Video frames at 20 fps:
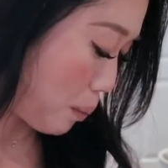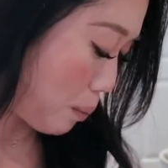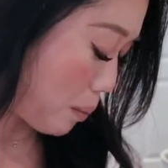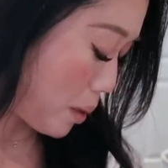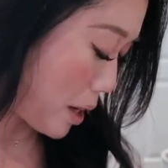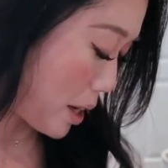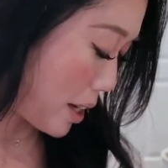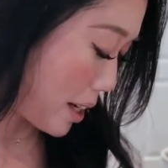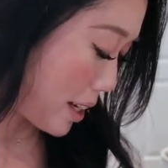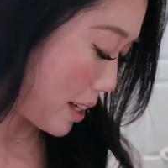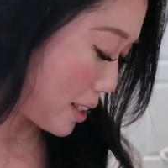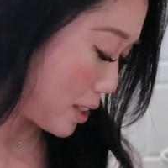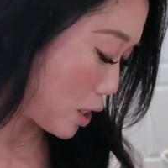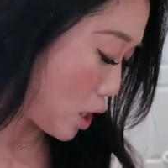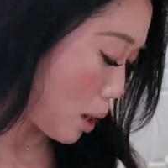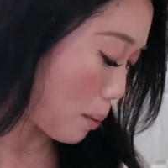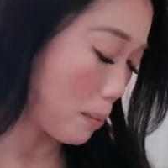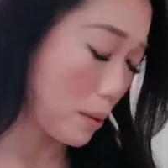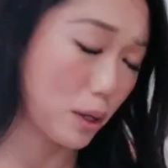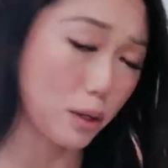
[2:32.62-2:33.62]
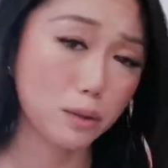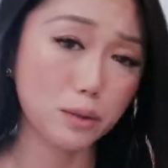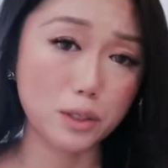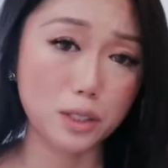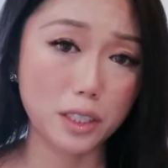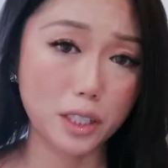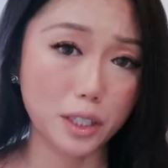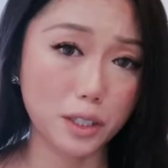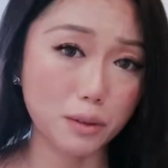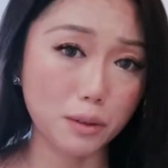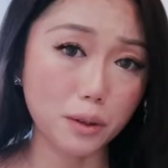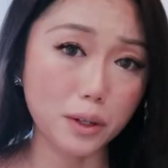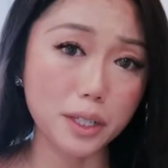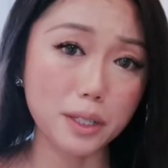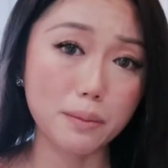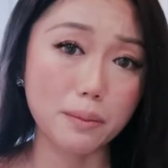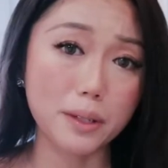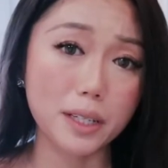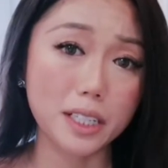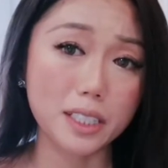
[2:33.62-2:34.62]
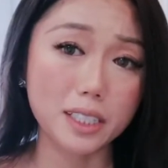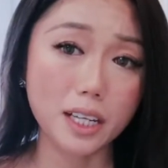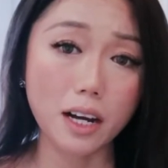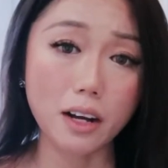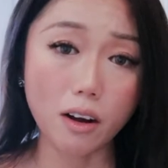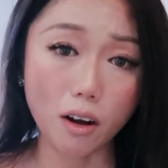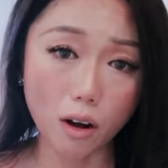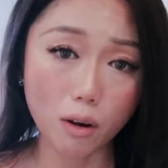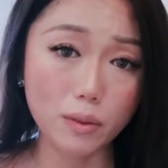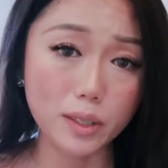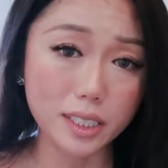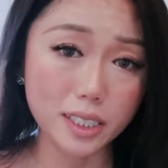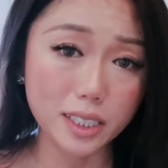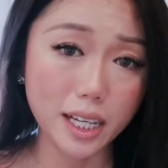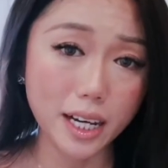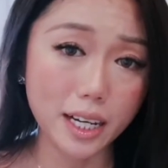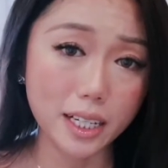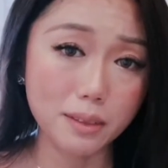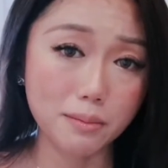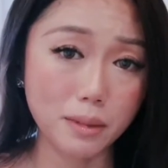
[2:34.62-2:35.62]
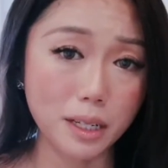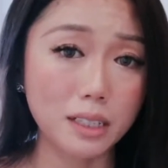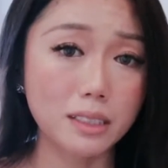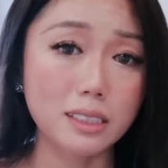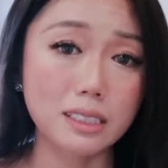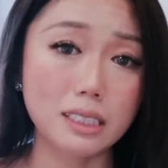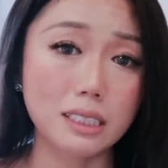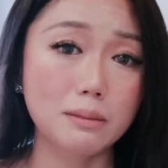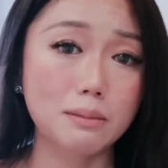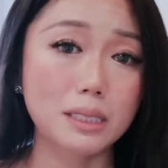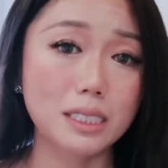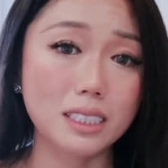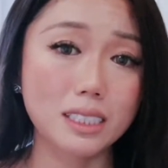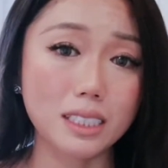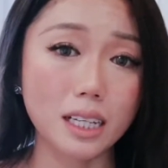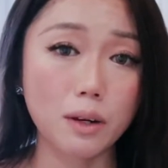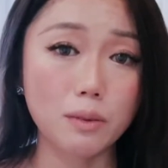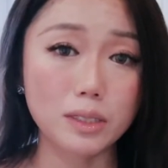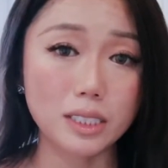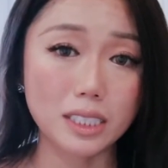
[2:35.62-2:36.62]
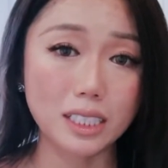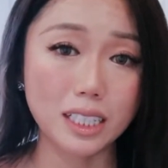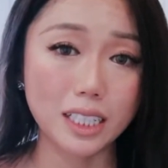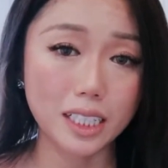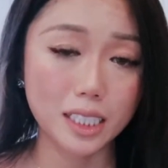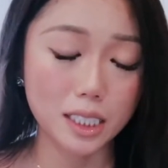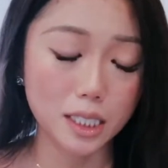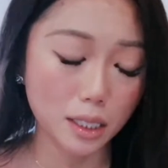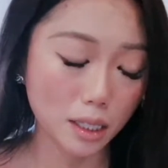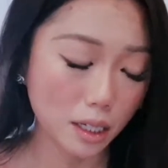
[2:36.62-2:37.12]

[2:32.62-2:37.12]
my topical steroid because I always had mild eczema since I was a kid.